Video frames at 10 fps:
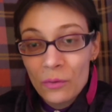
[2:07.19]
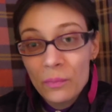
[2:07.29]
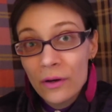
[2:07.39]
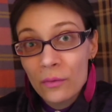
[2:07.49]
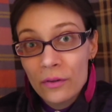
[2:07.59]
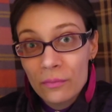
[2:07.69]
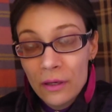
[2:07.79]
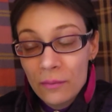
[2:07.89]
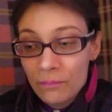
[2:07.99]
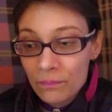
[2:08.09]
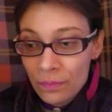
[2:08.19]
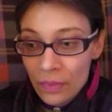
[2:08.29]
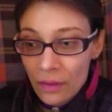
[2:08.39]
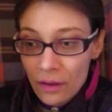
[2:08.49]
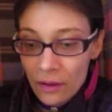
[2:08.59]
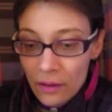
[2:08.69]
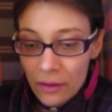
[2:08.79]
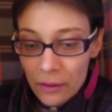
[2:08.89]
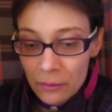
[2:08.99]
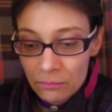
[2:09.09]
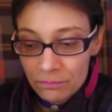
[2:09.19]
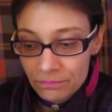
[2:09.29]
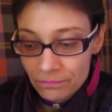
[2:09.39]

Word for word: bear with me. Um,